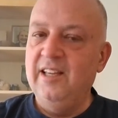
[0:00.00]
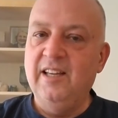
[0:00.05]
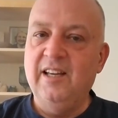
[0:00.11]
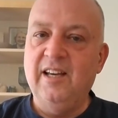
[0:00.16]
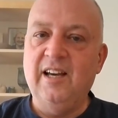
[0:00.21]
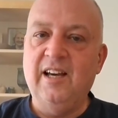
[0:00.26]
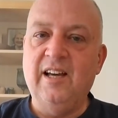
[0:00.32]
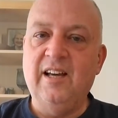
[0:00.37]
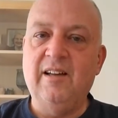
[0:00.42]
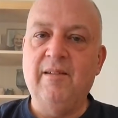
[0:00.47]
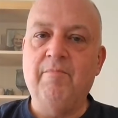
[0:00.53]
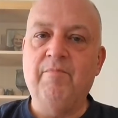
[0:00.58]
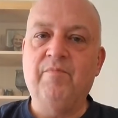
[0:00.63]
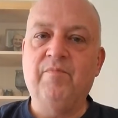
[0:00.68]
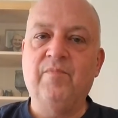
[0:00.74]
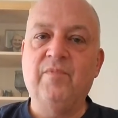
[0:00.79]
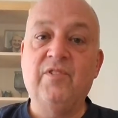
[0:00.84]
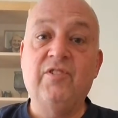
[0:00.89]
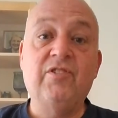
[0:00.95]

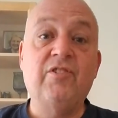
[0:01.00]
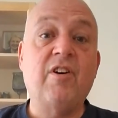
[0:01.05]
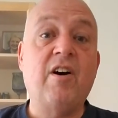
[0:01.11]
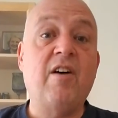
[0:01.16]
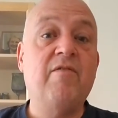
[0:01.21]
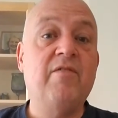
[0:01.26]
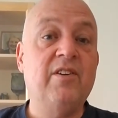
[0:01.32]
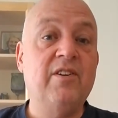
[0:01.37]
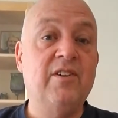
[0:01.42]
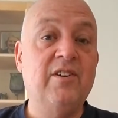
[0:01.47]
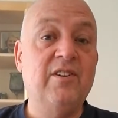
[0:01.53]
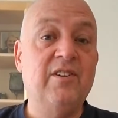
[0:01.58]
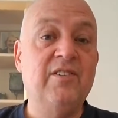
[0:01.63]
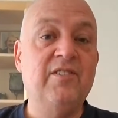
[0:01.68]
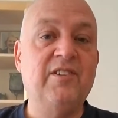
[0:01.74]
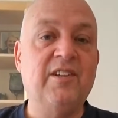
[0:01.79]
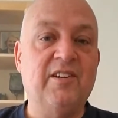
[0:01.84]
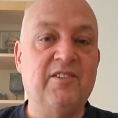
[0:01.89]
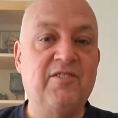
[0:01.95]

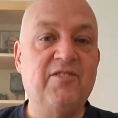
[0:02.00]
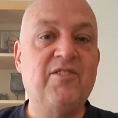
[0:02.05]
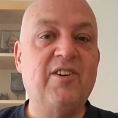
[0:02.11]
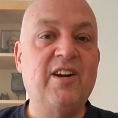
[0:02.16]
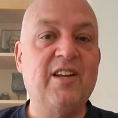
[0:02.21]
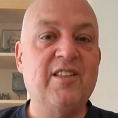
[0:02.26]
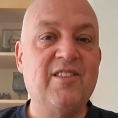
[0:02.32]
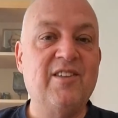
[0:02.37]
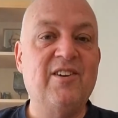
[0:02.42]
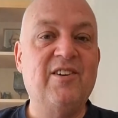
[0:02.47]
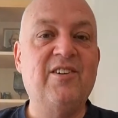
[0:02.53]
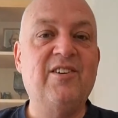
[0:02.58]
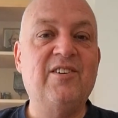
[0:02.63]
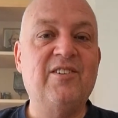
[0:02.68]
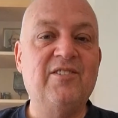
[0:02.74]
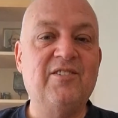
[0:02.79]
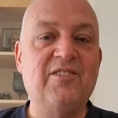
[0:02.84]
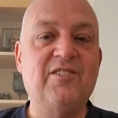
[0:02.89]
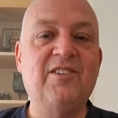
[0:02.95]
Softeners and
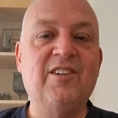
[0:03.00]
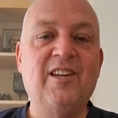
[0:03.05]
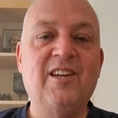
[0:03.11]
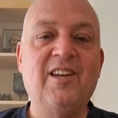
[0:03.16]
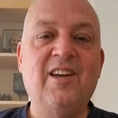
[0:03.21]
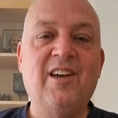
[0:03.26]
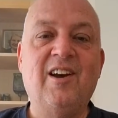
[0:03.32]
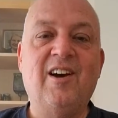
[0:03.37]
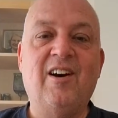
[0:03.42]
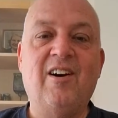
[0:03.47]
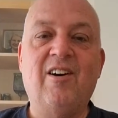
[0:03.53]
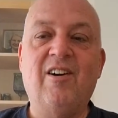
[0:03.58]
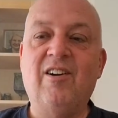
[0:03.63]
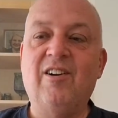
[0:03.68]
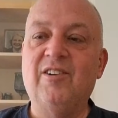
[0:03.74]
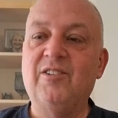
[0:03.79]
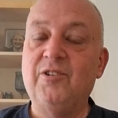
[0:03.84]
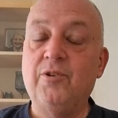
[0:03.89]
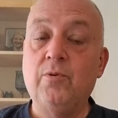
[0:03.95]
strengtheners
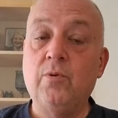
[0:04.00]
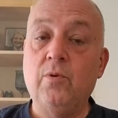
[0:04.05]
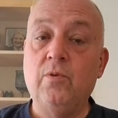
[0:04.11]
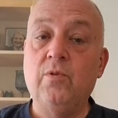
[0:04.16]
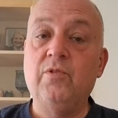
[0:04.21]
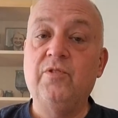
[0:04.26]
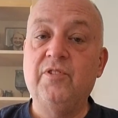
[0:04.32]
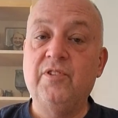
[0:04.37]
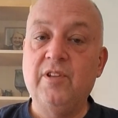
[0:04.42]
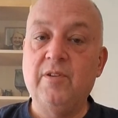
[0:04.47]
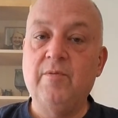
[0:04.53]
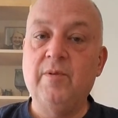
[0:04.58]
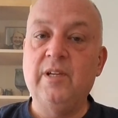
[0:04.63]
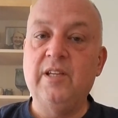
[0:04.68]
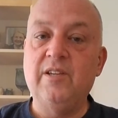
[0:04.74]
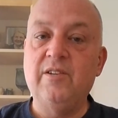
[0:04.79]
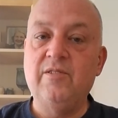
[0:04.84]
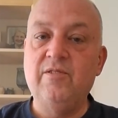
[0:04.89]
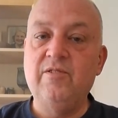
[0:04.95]
are tools that we
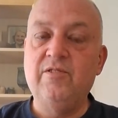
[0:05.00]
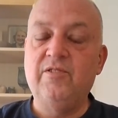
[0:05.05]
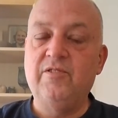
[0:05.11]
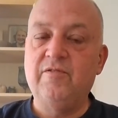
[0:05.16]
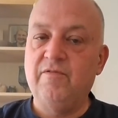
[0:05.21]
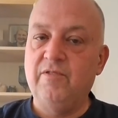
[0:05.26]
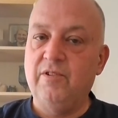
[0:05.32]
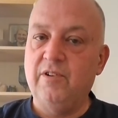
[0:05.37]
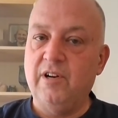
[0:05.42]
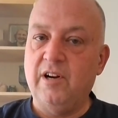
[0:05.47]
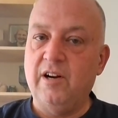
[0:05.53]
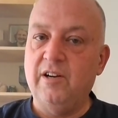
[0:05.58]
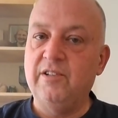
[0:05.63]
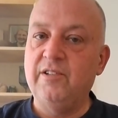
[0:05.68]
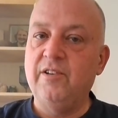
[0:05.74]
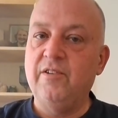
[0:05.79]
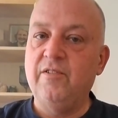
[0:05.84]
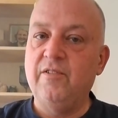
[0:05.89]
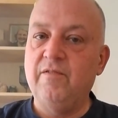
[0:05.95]
use for our
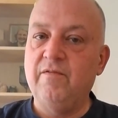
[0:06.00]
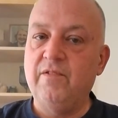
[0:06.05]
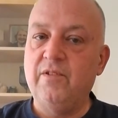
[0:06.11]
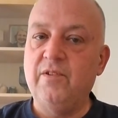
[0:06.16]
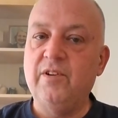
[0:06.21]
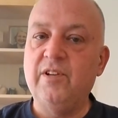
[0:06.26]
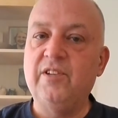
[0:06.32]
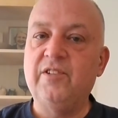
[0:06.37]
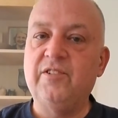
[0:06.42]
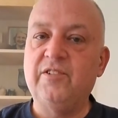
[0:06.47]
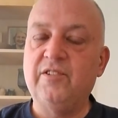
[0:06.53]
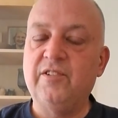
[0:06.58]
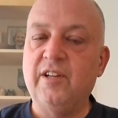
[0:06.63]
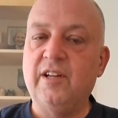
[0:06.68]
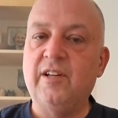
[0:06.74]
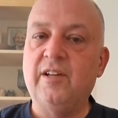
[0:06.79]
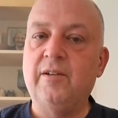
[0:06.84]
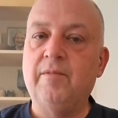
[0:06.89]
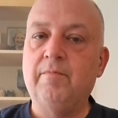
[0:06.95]
tone of voice,
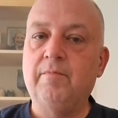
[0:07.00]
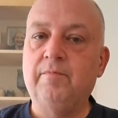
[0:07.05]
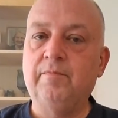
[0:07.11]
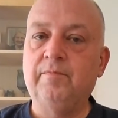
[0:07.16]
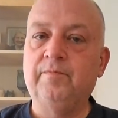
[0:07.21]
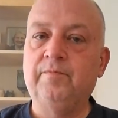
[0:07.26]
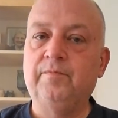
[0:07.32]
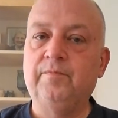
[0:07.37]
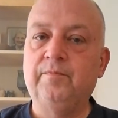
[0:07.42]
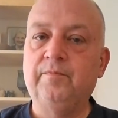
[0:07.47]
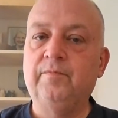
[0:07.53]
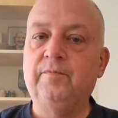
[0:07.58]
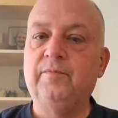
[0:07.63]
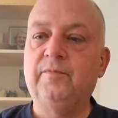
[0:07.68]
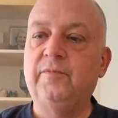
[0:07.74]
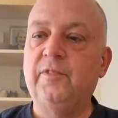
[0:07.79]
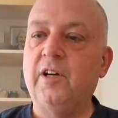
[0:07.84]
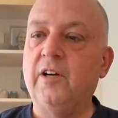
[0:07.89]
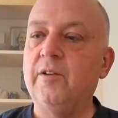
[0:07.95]

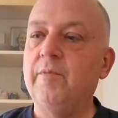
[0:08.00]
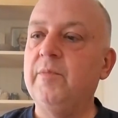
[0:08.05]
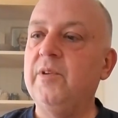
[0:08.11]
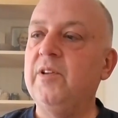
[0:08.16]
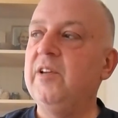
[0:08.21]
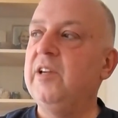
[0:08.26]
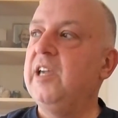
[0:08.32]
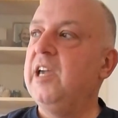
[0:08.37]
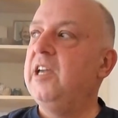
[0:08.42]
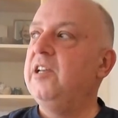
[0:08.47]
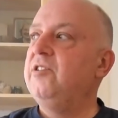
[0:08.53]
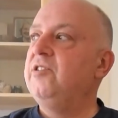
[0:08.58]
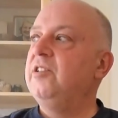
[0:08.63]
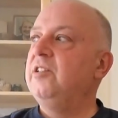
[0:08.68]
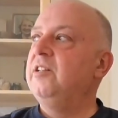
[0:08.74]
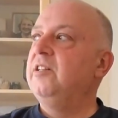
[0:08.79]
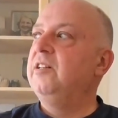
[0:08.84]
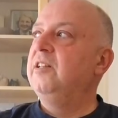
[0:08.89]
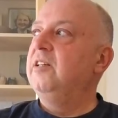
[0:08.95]
for our
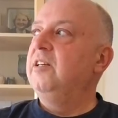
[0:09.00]
communication,